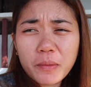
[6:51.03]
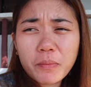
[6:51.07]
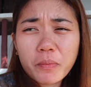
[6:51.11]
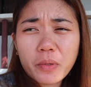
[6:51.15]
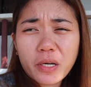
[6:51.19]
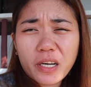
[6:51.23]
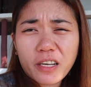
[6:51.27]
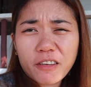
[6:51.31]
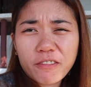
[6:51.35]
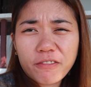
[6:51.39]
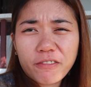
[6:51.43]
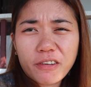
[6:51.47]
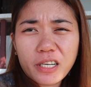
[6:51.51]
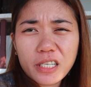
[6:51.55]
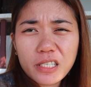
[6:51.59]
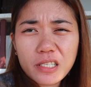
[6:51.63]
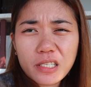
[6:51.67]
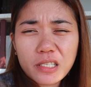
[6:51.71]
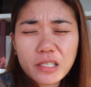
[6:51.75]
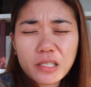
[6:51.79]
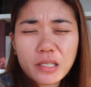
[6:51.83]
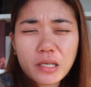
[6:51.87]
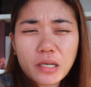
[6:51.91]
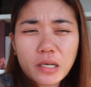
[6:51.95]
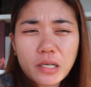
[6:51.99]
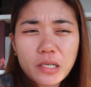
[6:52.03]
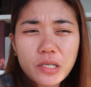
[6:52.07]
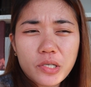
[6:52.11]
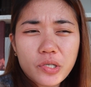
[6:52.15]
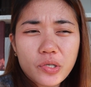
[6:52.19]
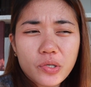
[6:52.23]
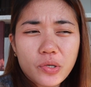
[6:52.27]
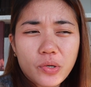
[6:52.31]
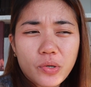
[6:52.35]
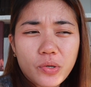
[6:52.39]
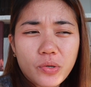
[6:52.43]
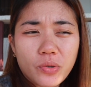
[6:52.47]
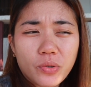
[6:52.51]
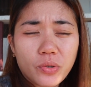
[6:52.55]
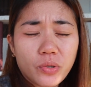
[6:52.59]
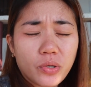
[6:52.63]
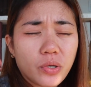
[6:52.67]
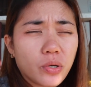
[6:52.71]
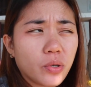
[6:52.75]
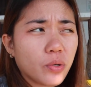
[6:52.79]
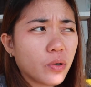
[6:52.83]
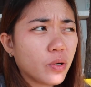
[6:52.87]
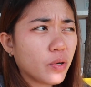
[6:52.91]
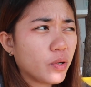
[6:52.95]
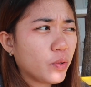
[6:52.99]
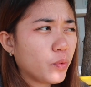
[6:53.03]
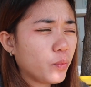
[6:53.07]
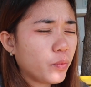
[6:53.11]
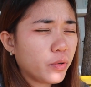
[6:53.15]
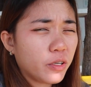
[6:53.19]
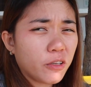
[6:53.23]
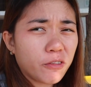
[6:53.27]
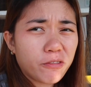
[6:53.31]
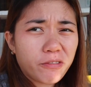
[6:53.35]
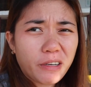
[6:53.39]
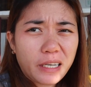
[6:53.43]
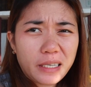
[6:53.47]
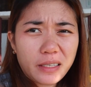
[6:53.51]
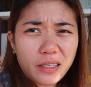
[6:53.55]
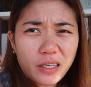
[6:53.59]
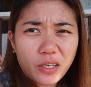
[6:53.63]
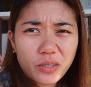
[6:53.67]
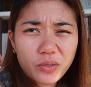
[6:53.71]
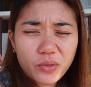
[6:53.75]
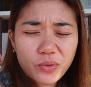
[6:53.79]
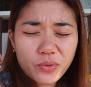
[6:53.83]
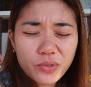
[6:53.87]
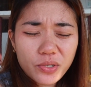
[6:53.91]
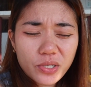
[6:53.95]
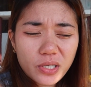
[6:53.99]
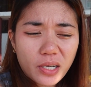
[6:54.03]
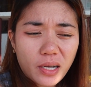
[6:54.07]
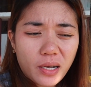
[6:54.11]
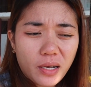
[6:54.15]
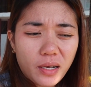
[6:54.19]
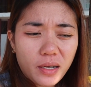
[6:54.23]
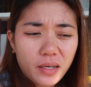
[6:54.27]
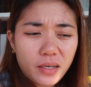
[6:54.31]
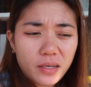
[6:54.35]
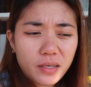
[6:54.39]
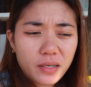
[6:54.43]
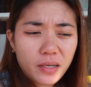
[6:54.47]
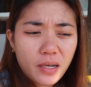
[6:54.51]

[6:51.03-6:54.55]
breakfast diri, so we'll find out unsa.